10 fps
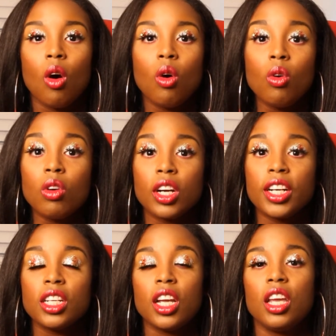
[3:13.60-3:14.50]
Or
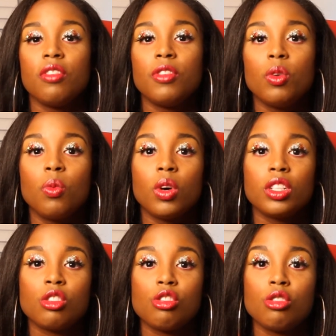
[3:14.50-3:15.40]
if you
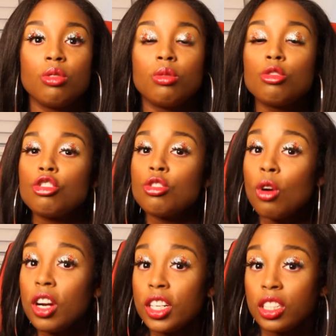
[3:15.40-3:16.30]
want to
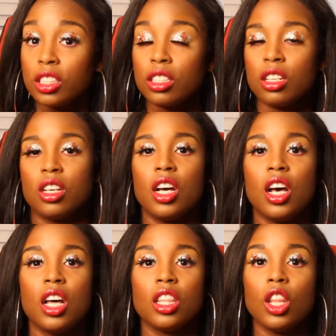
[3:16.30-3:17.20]
shorten
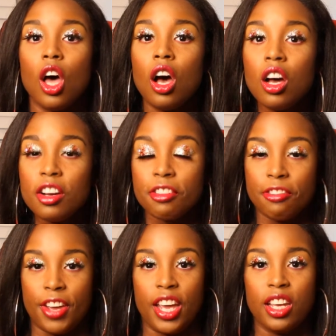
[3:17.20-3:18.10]
a long
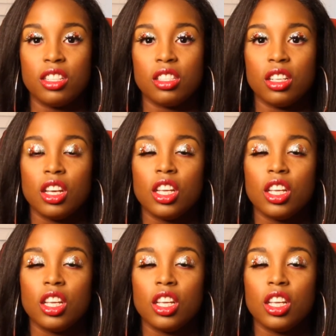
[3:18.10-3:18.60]
face,